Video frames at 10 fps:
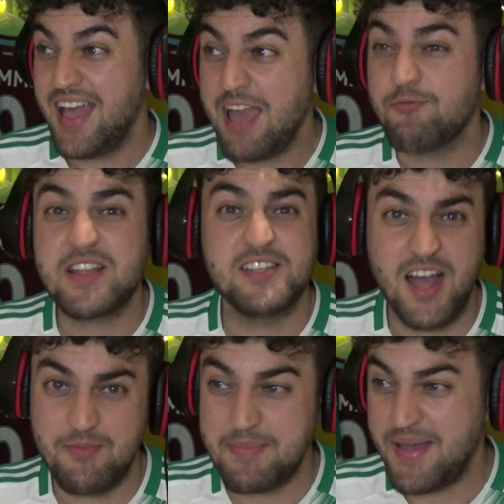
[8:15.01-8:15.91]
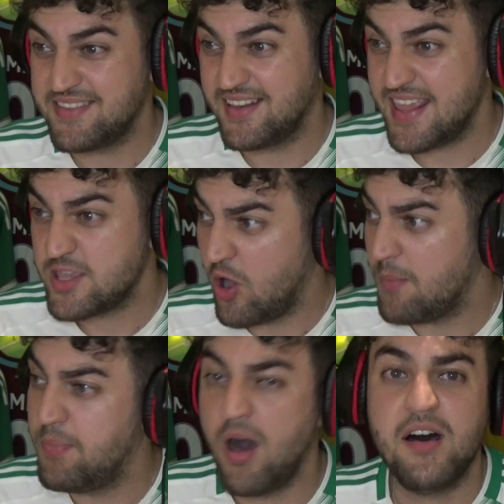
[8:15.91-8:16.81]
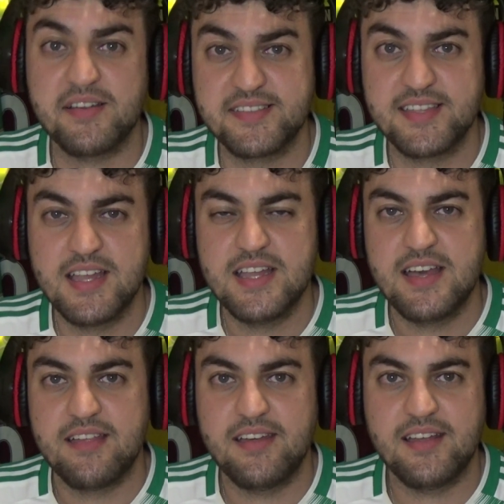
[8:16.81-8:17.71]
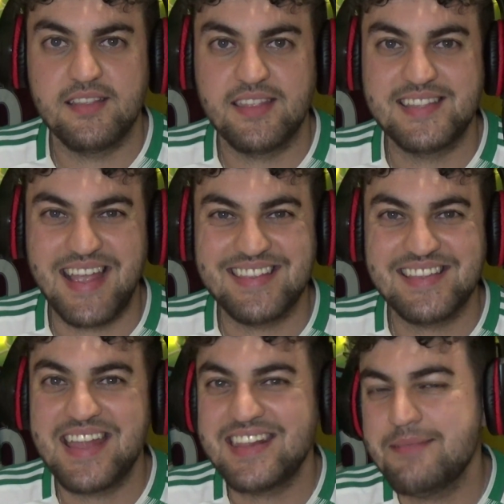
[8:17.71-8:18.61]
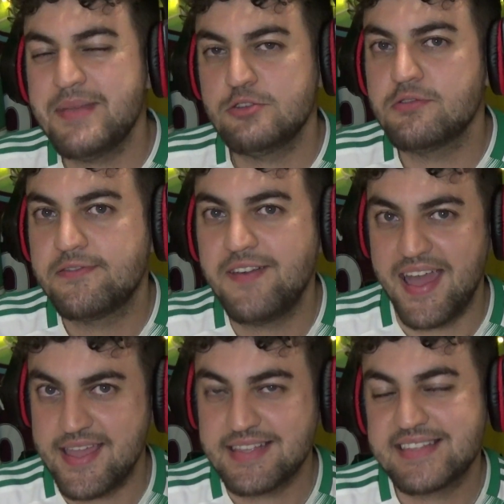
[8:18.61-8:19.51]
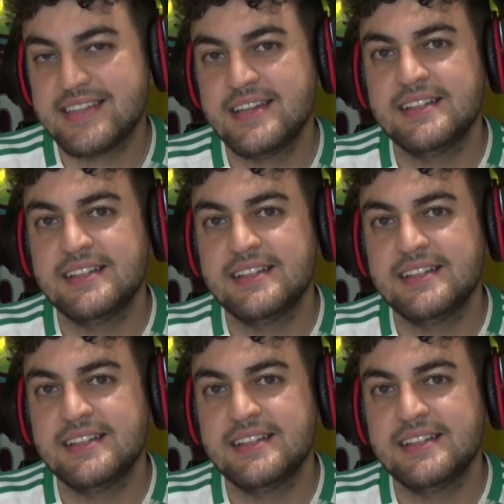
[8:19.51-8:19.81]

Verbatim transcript: every time we basically got past the, the Tanzanian middle phase,